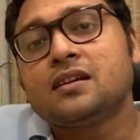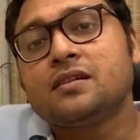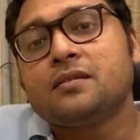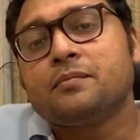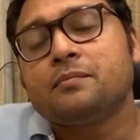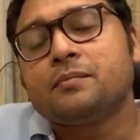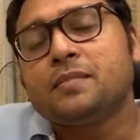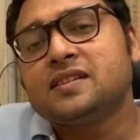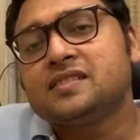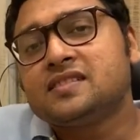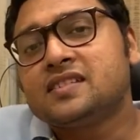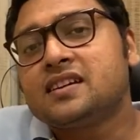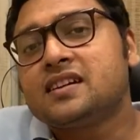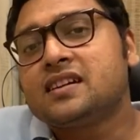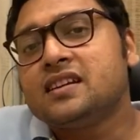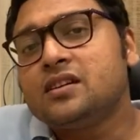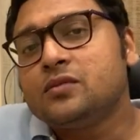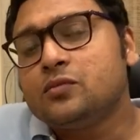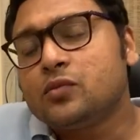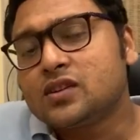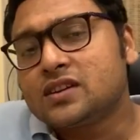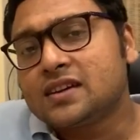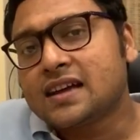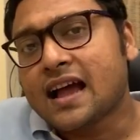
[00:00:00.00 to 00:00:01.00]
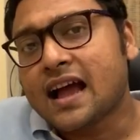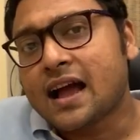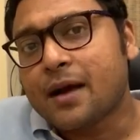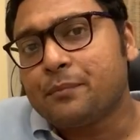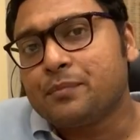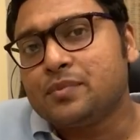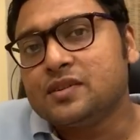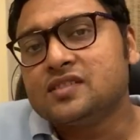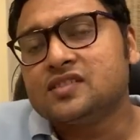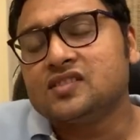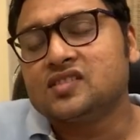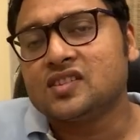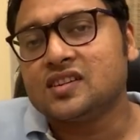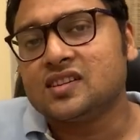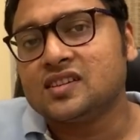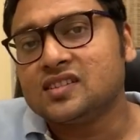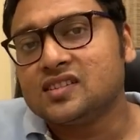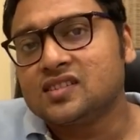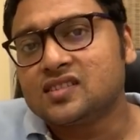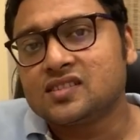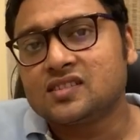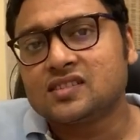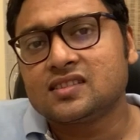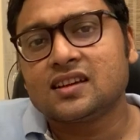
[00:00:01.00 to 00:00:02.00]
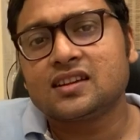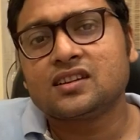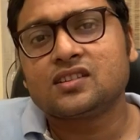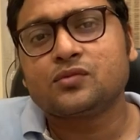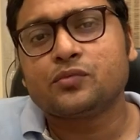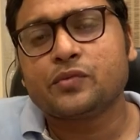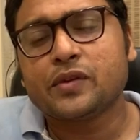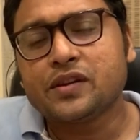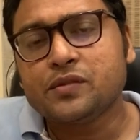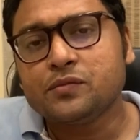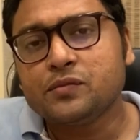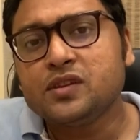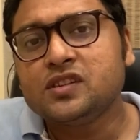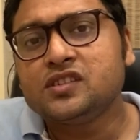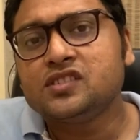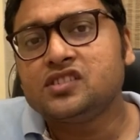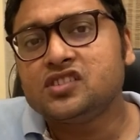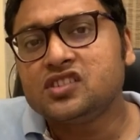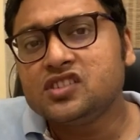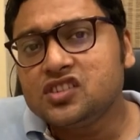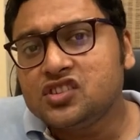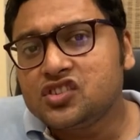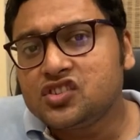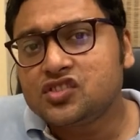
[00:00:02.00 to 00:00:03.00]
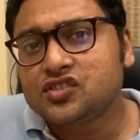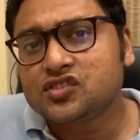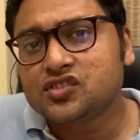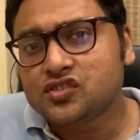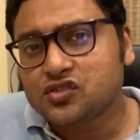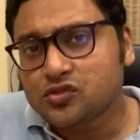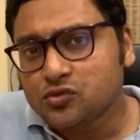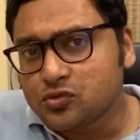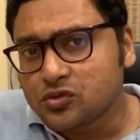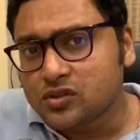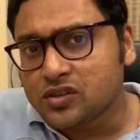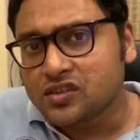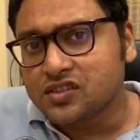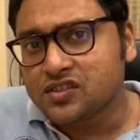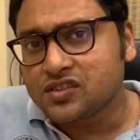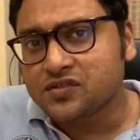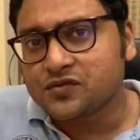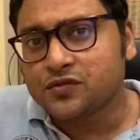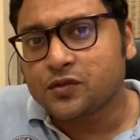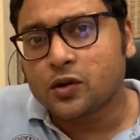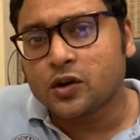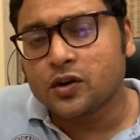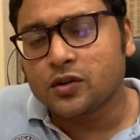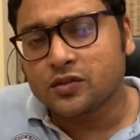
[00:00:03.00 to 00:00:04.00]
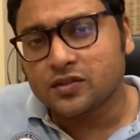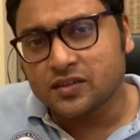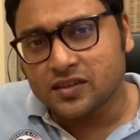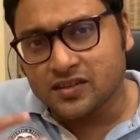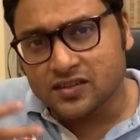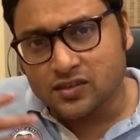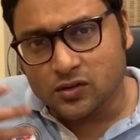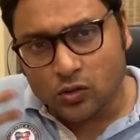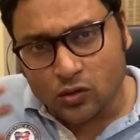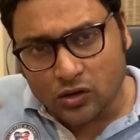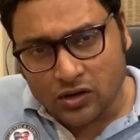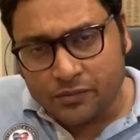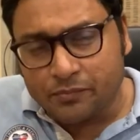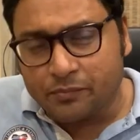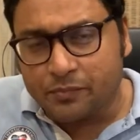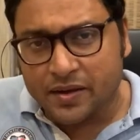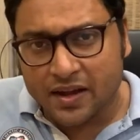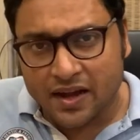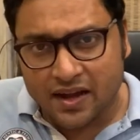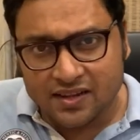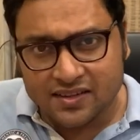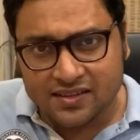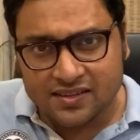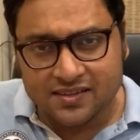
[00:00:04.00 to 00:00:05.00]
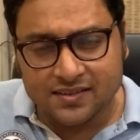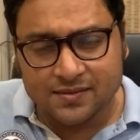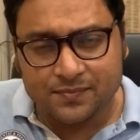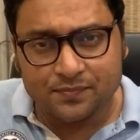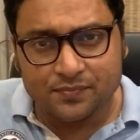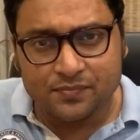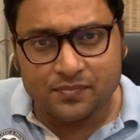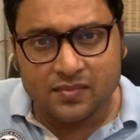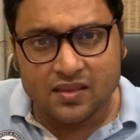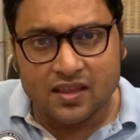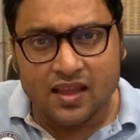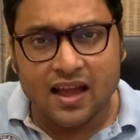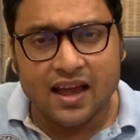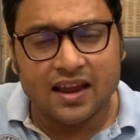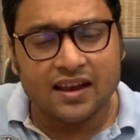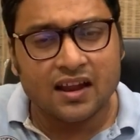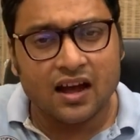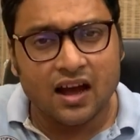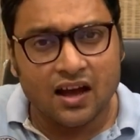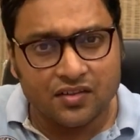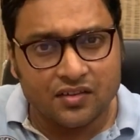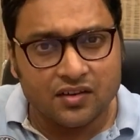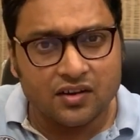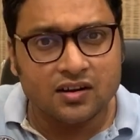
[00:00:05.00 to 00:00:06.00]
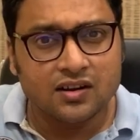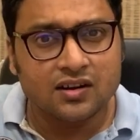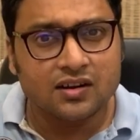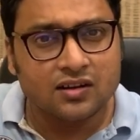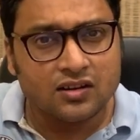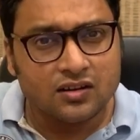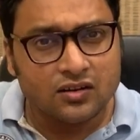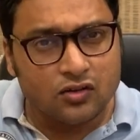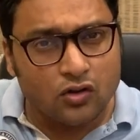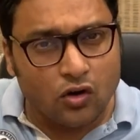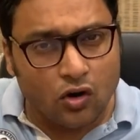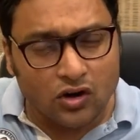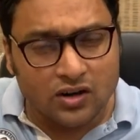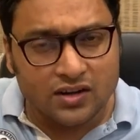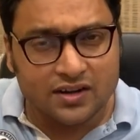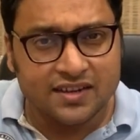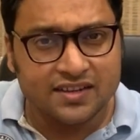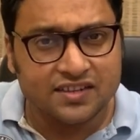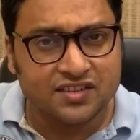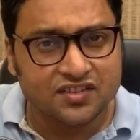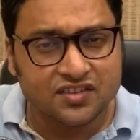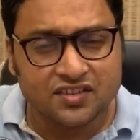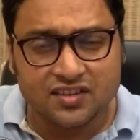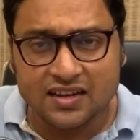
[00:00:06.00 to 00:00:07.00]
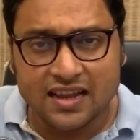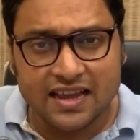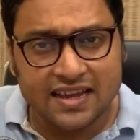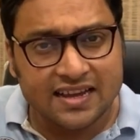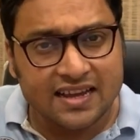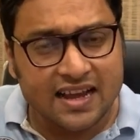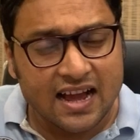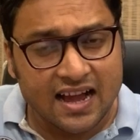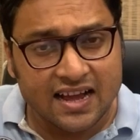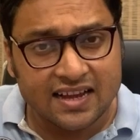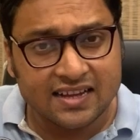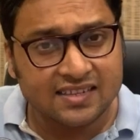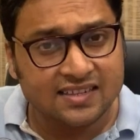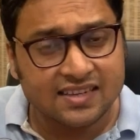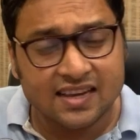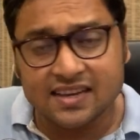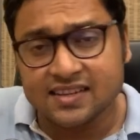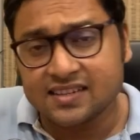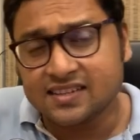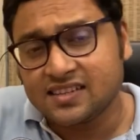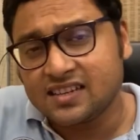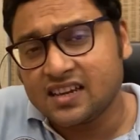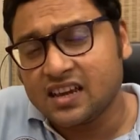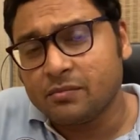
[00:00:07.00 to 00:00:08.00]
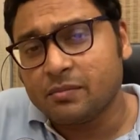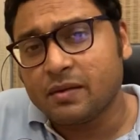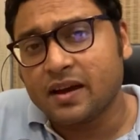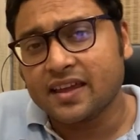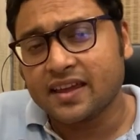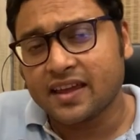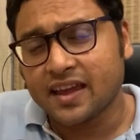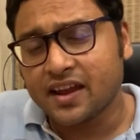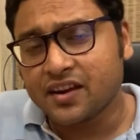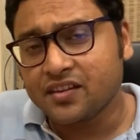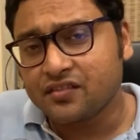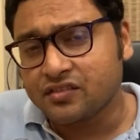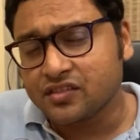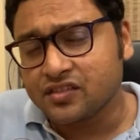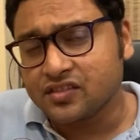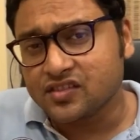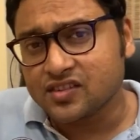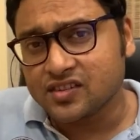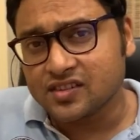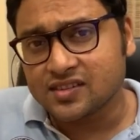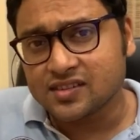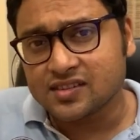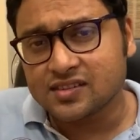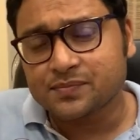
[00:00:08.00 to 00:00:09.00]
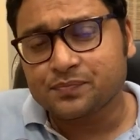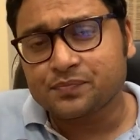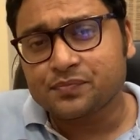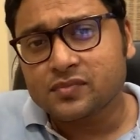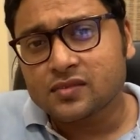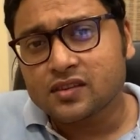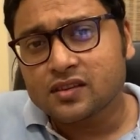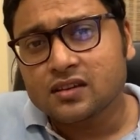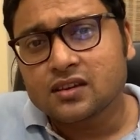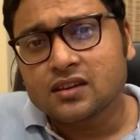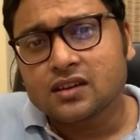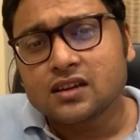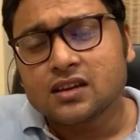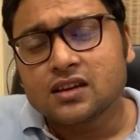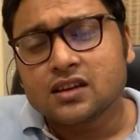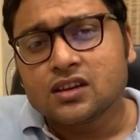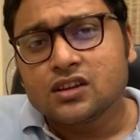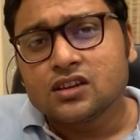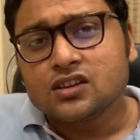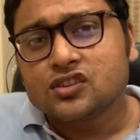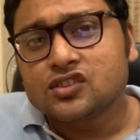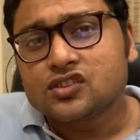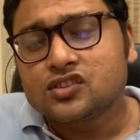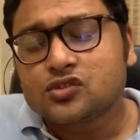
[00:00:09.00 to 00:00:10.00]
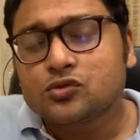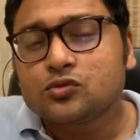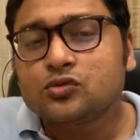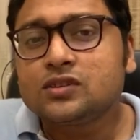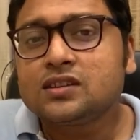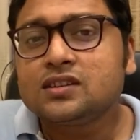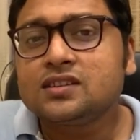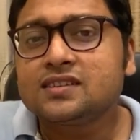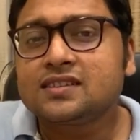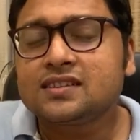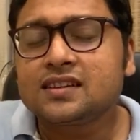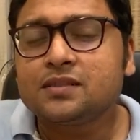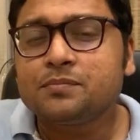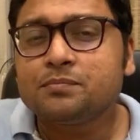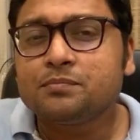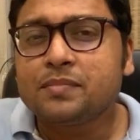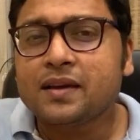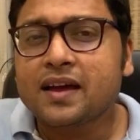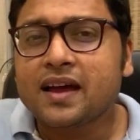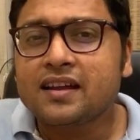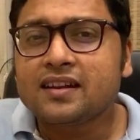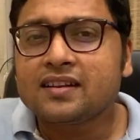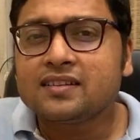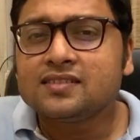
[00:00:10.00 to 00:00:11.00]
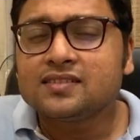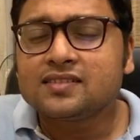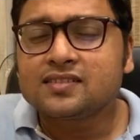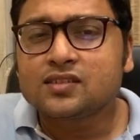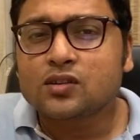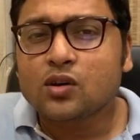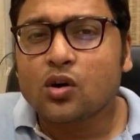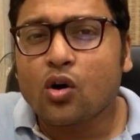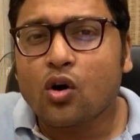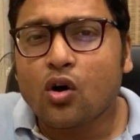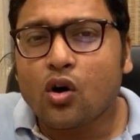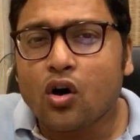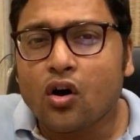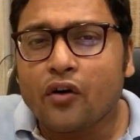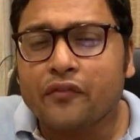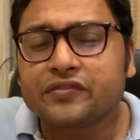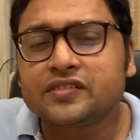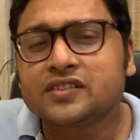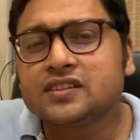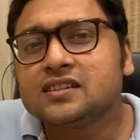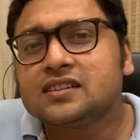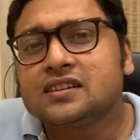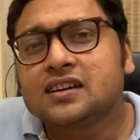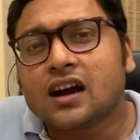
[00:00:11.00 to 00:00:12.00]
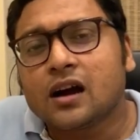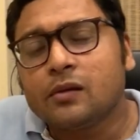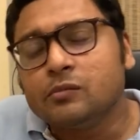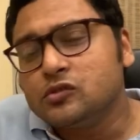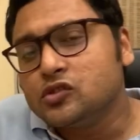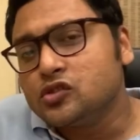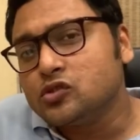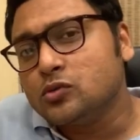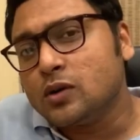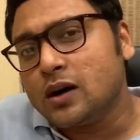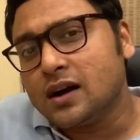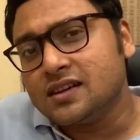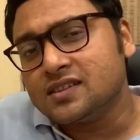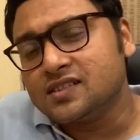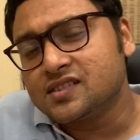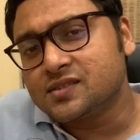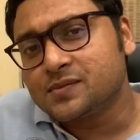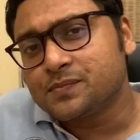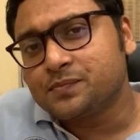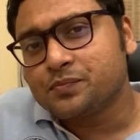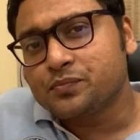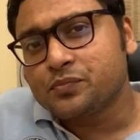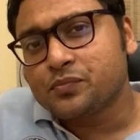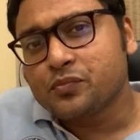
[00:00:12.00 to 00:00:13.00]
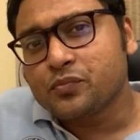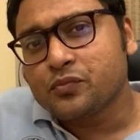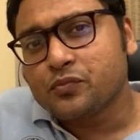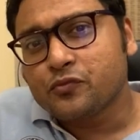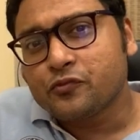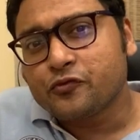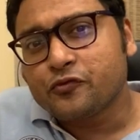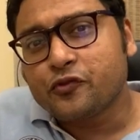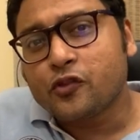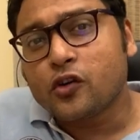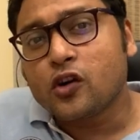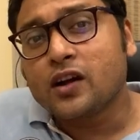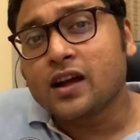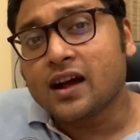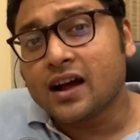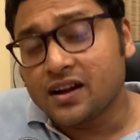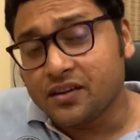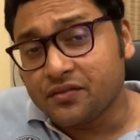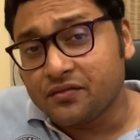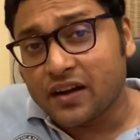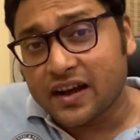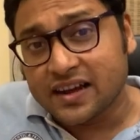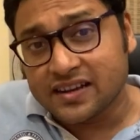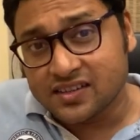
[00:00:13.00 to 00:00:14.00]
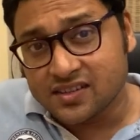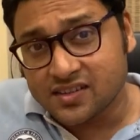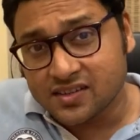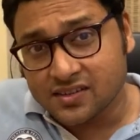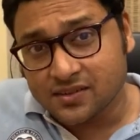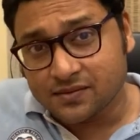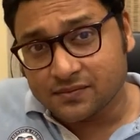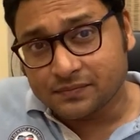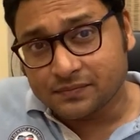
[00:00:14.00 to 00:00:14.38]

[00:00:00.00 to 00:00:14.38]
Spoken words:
Basically, what happens is that when we teach students for these Olympiads and other contests like ISI, CMI, entrances, students and parents often come to us for advice.